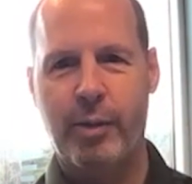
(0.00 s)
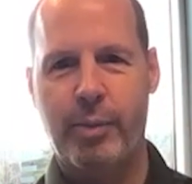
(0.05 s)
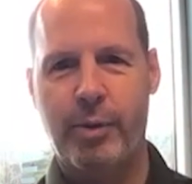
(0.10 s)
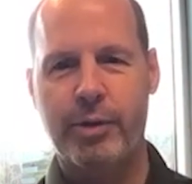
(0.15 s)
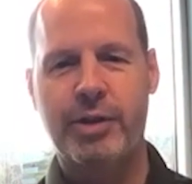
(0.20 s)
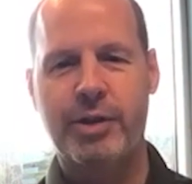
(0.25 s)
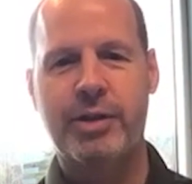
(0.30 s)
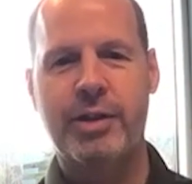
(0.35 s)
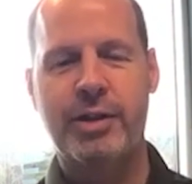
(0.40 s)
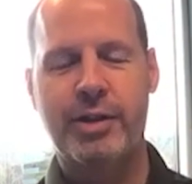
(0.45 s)

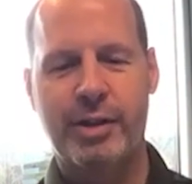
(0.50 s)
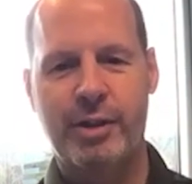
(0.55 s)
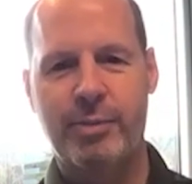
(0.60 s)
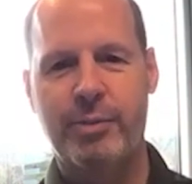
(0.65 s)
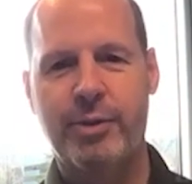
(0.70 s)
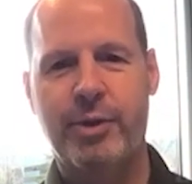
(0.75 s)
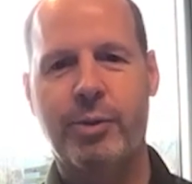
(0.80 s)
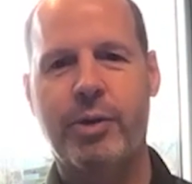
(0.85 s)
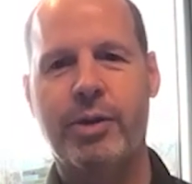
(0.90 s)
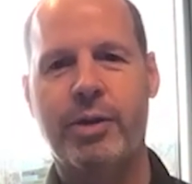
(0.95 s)
Cryoport
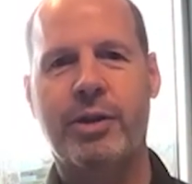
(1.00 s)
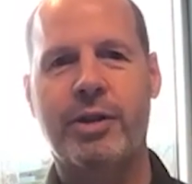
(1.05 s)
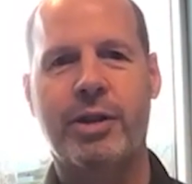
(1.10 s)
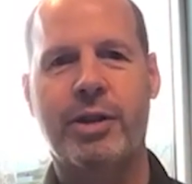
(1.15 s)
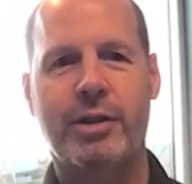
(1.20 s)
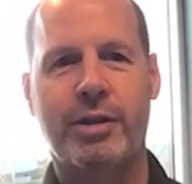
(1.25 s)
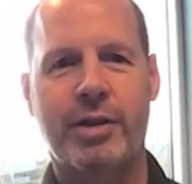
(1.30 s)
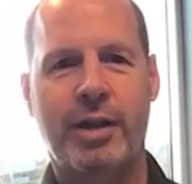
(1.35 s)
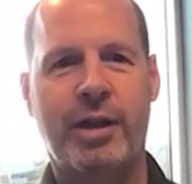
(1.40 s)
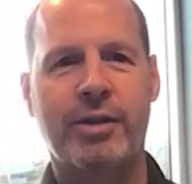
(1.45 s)
Systems,
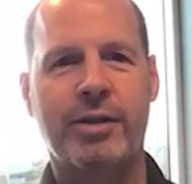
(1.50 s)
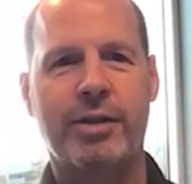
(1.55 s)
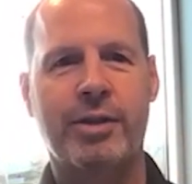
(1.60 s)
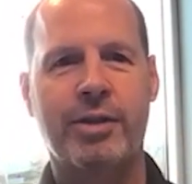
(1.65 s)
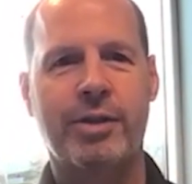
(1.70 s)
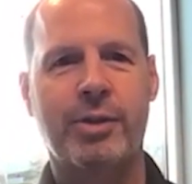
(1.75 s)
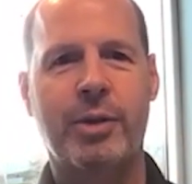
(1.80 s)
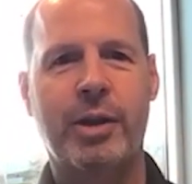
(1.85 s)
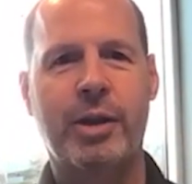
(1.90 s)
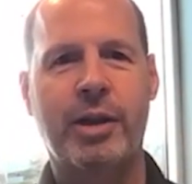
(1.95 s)
which Dr.
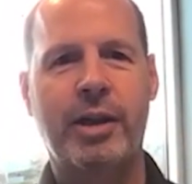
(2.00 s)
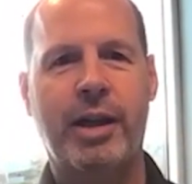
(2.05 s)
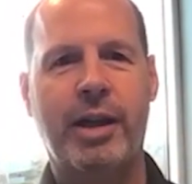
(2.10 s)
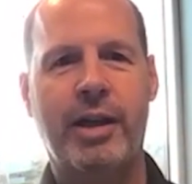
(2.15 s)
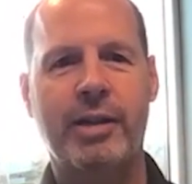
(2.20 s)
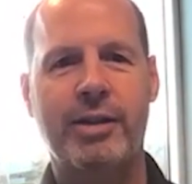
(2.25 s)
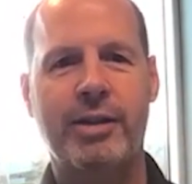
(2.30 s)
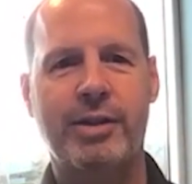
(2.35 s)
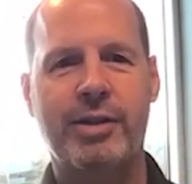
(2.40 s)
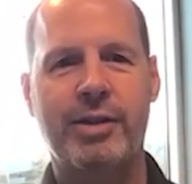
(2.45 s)
Sawicki
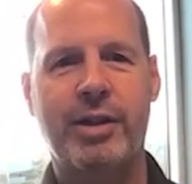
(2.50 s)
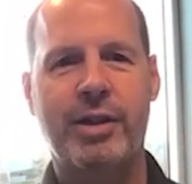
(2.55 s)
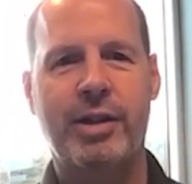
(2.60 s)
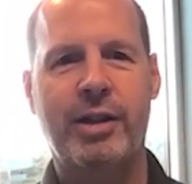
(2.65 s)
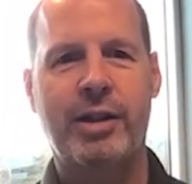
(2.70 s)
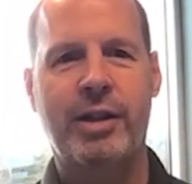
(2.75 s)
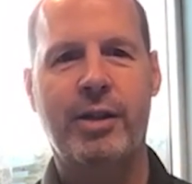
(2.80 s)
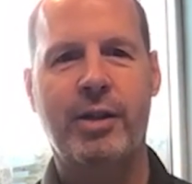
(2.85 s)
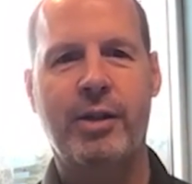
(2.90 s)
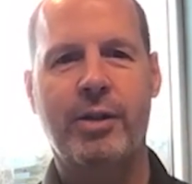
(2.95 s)
heads,
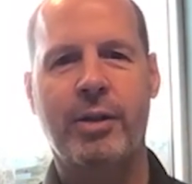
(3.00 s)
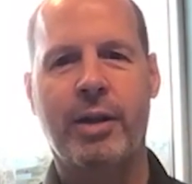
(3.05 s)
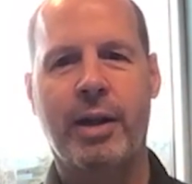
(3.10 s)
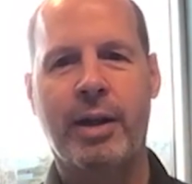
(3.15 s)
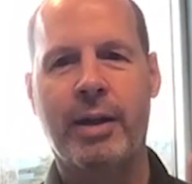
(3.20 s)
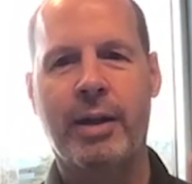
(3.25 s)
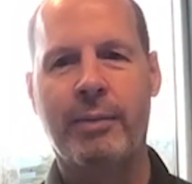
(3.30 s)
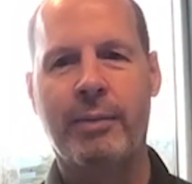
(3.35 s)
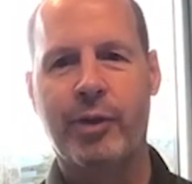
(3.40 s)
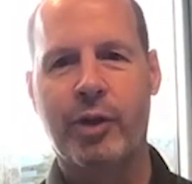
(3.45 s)
the CEO,
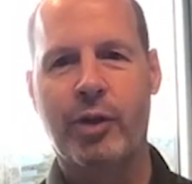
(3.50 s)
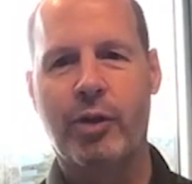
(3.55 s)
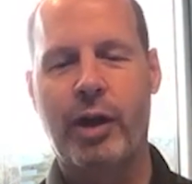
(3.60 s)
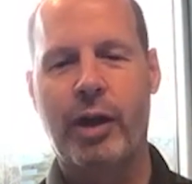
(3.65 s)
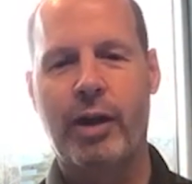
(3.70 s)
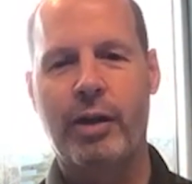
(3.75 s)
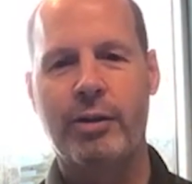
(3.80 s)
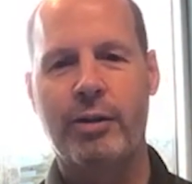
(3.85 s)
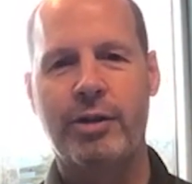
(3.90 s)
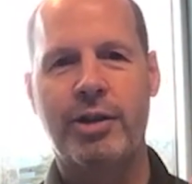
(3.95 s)

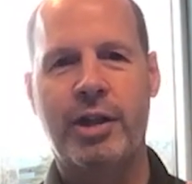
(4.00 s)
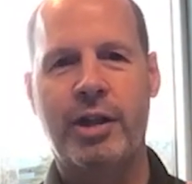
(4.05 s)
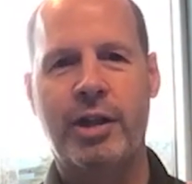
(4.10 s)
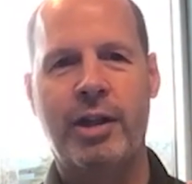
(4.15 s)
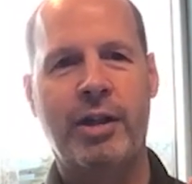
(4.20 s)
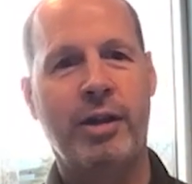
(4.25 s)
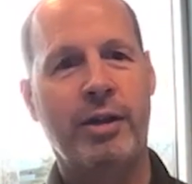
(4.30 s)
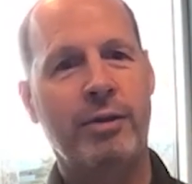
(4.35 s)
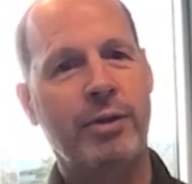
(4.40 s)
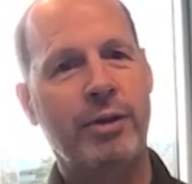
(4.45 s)

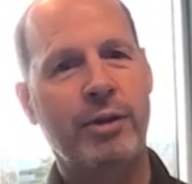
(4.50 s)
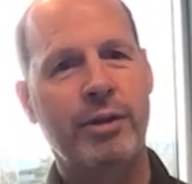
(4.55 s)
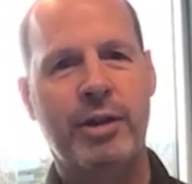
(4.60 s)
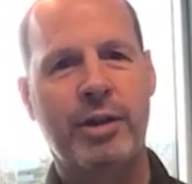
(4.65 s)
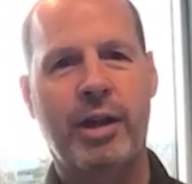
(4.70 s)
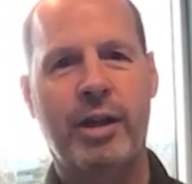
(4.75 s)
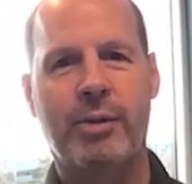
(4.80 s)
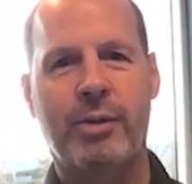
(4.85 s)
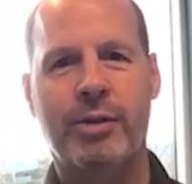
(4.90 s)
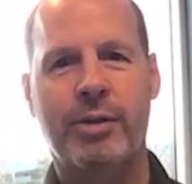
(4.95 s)
CryoGene, our first
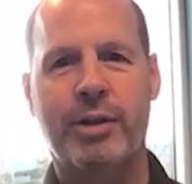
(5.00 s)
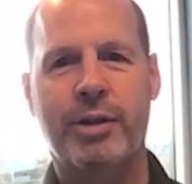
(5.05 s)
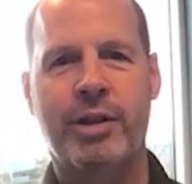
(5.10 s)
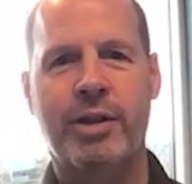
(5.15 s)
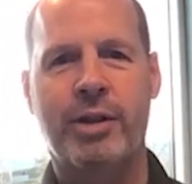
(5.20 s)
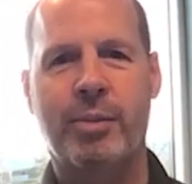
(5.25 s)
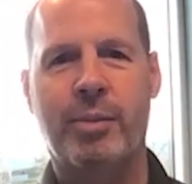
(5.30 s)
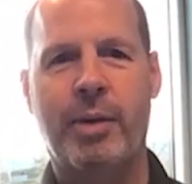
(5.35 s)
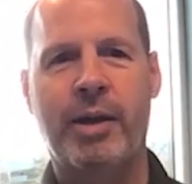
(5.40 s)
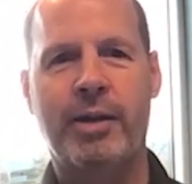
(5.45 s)

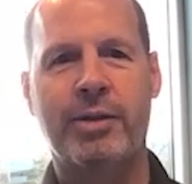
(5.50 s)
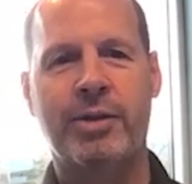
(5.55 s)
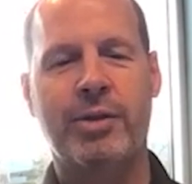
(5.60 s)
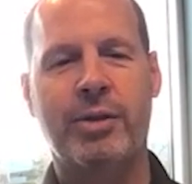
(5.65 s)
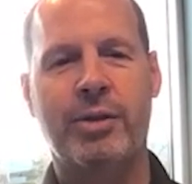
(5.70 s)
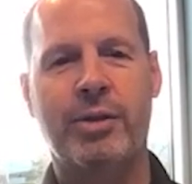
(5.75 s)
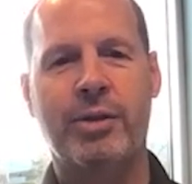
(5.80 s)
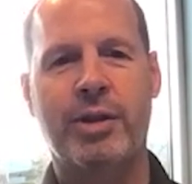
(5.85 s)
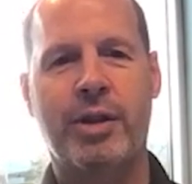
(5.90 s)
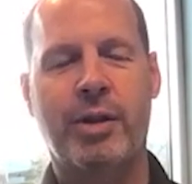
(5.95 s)
acquisition, a
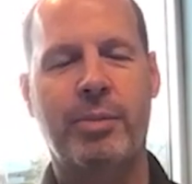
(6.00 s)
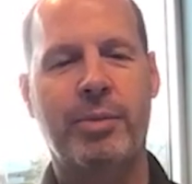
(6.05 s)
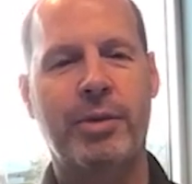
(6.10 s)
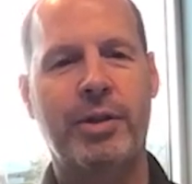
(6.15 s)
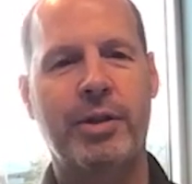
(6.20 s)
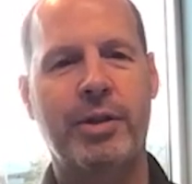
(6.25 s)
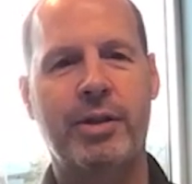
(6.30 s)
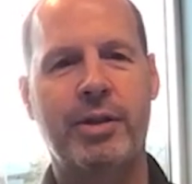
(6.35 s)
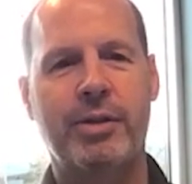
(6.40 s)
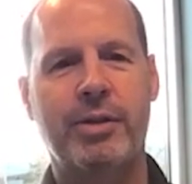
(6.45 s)
biostorage
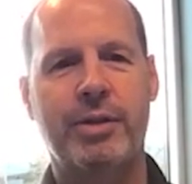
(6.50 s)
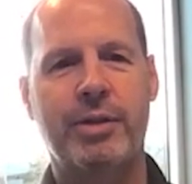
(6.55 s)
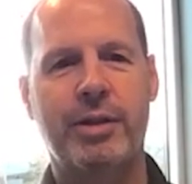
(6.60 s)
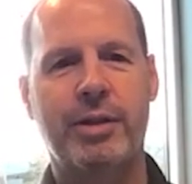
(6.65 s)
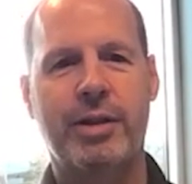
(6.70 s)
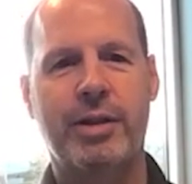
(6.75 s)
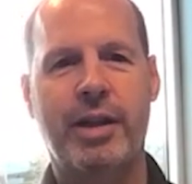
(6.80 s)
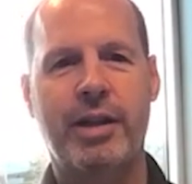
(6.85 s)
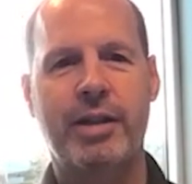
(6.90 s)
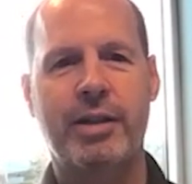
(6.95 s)
company in Houston,
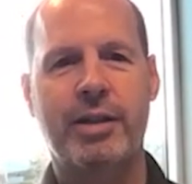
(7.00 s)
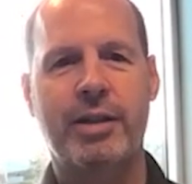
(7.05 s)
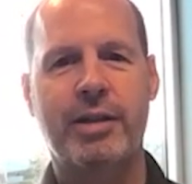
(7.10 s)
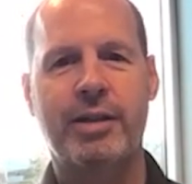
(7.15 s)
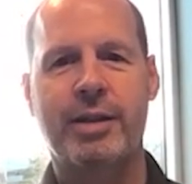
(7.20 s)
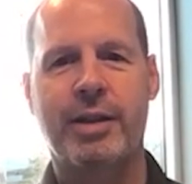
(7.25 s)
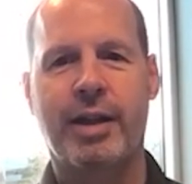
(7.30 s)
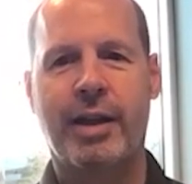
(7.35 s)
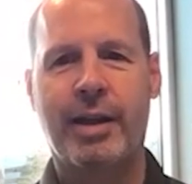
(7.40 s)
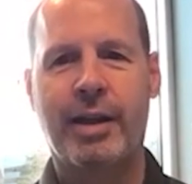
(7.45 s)
Texas,